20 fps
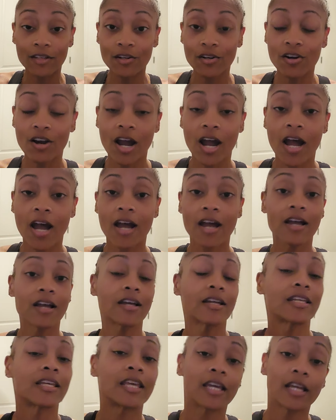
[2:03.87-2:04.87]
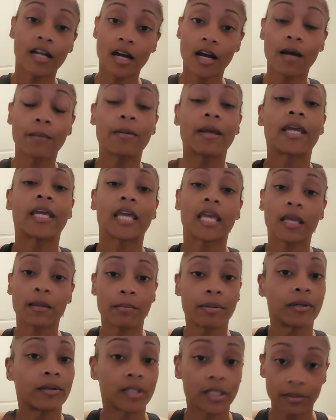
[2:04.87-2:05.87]
you cry. Get up and
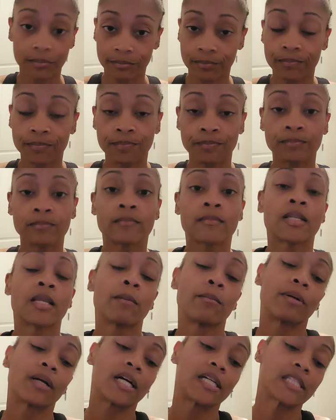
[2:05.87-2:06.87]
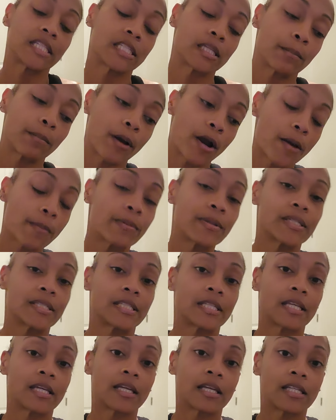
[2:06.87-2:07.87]
keep building because it's a
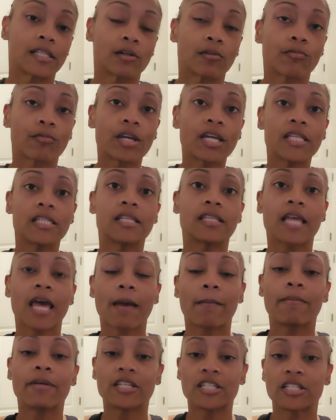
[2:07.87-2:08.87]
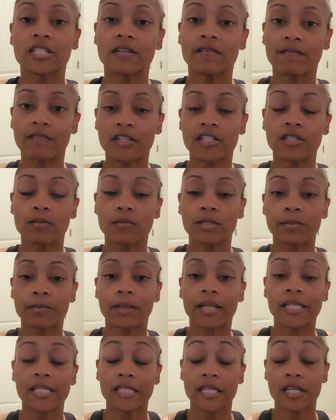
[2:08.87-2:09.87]
purpose. It's a reason that mission and vision was
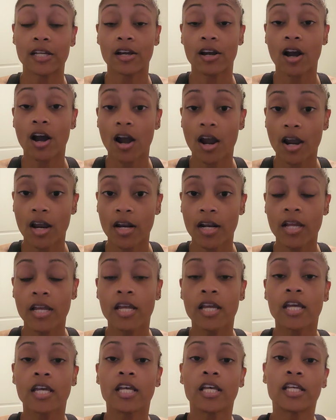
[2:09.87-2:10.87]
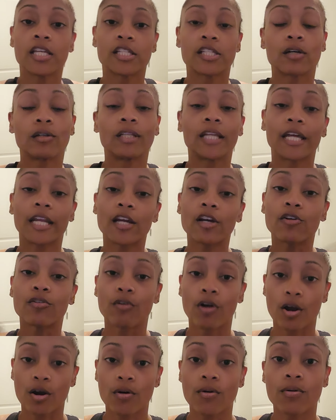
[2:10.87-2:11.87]
planted in your heart. So let it
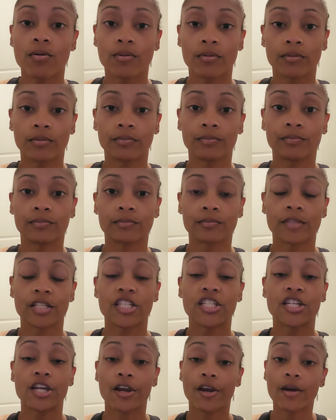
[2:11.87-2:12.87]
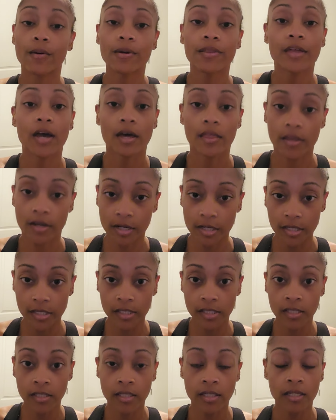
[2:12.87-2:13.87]
grow, share it with
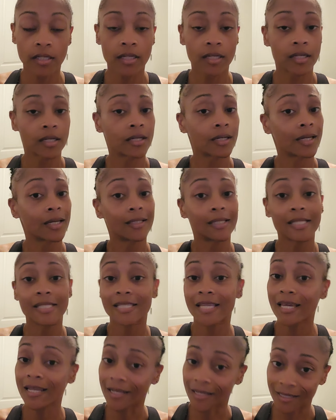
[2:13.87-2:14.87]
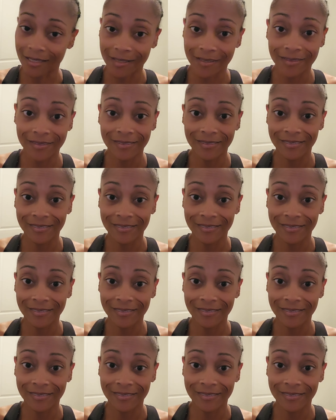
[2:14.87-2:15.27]
others, and let's get it.